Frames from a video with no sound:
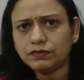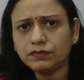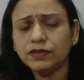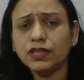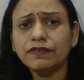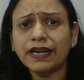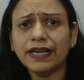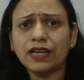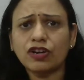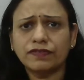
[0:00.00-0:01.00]
nerve
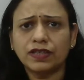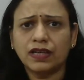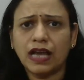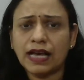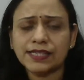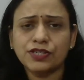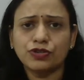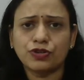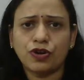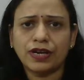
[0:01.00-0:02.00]
ending of the last
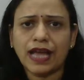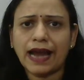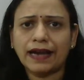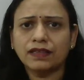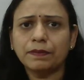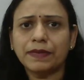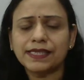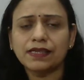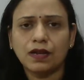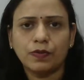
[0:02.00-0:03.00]
neuron and the
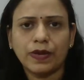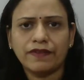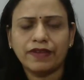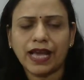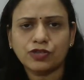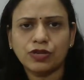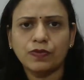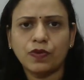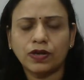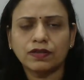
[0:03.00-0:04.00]
muscle where we actually
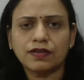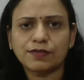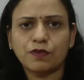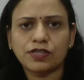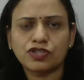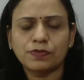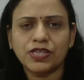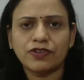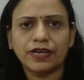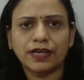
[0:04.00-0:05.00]
want the response to be
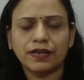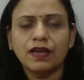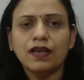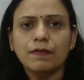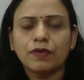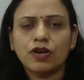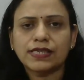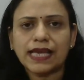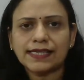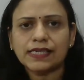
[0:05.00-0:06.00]
generated. Because
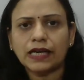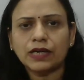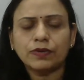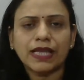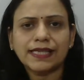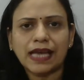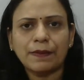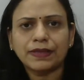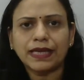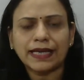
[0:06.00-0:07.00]
I started with the
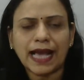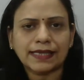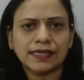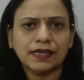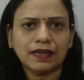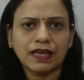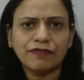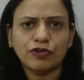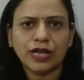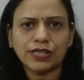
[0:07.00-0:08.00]
example that accidentally if
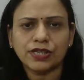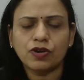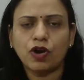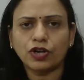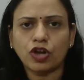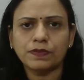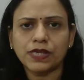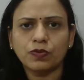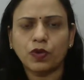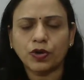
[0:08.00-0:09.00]
you touch a hot
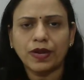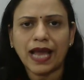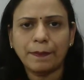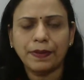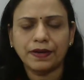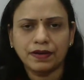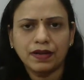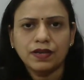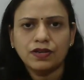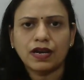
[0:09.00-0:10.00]
object, what will happen?
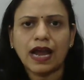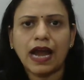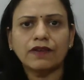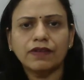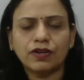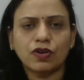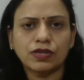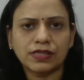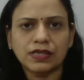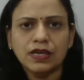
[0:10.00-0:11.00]
Your hand
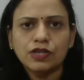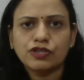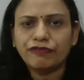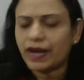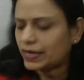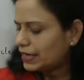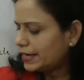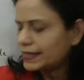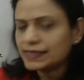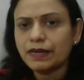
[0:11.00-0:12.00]
withdraws. So finally,
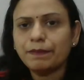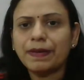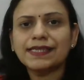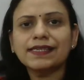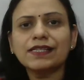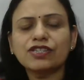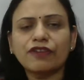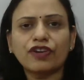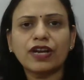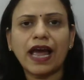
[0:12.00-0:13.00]
it is the muscles
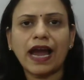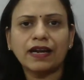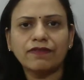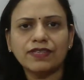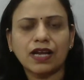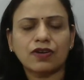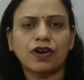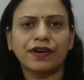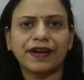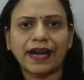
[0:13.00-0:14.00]
of your hand which are
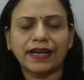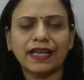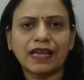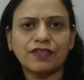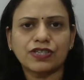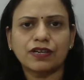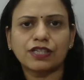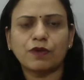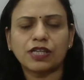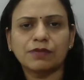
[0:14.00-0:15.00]
contracting and which are
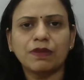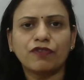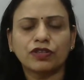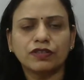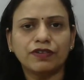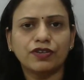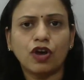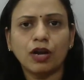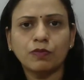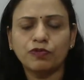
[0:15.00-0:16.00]
responsible for the
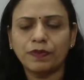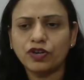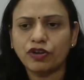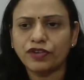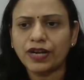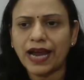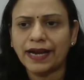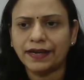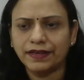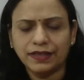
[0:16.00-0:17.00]
withdrawal movement of your
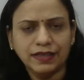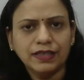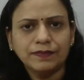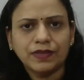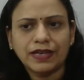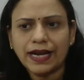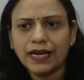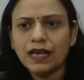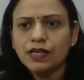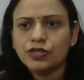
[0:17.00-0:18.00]
hand,
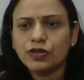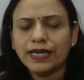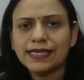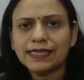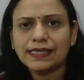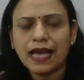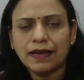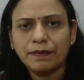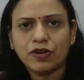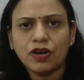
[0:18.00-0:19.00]
right? So it is
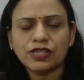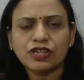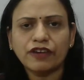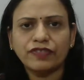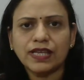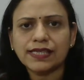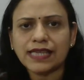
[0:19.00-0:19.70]
because of this